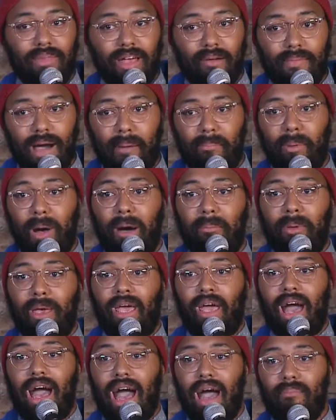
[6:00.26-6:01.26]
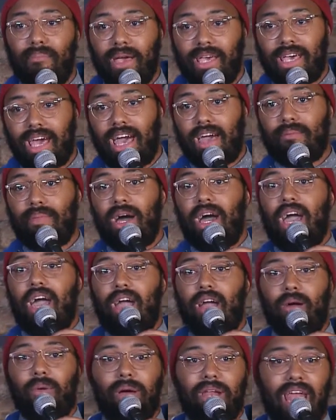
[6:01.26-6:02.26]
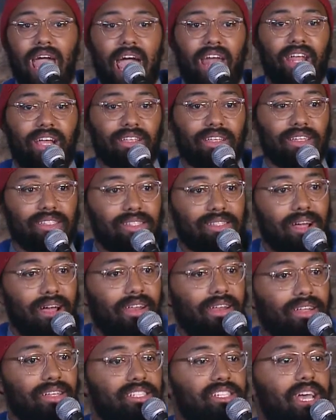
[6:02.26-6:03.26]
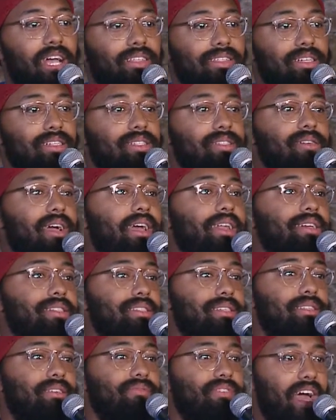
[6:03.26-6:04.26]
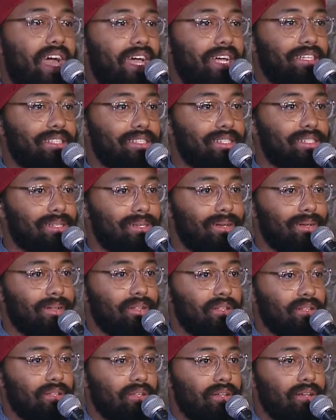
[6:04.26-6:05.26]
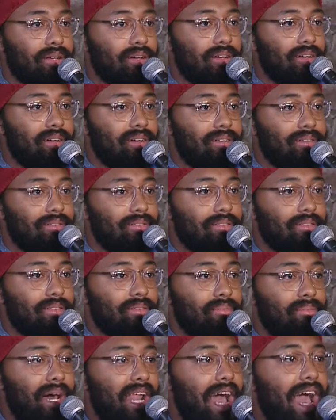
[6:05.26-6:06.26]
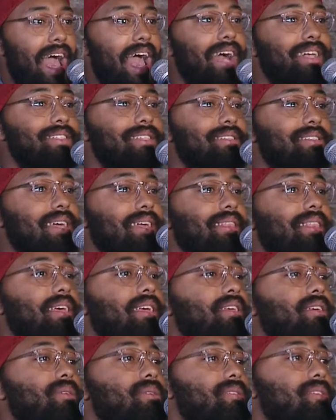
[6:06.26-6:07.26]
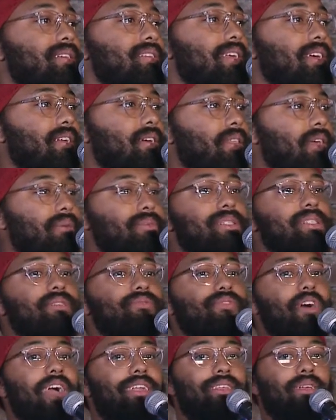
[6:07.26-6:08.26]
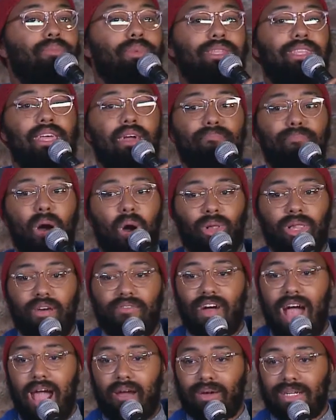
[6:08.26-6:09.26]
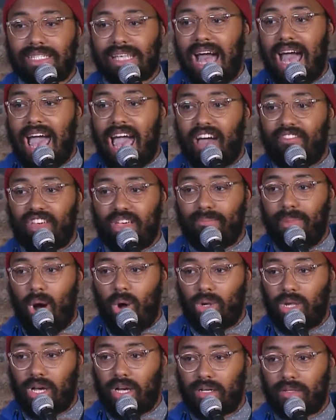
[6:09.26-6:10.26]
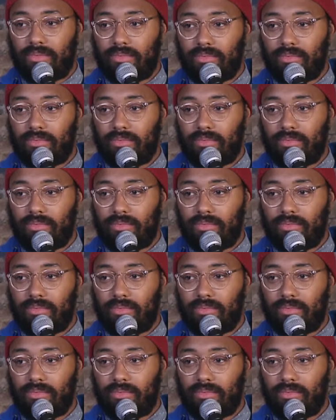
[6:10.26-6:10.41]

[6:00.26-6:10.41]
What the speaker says: and my puppy, I became a heroin addict and started injecting straight into the veins. But I accidentally used a needle that was infected with the Ebola virus. I have Ebola.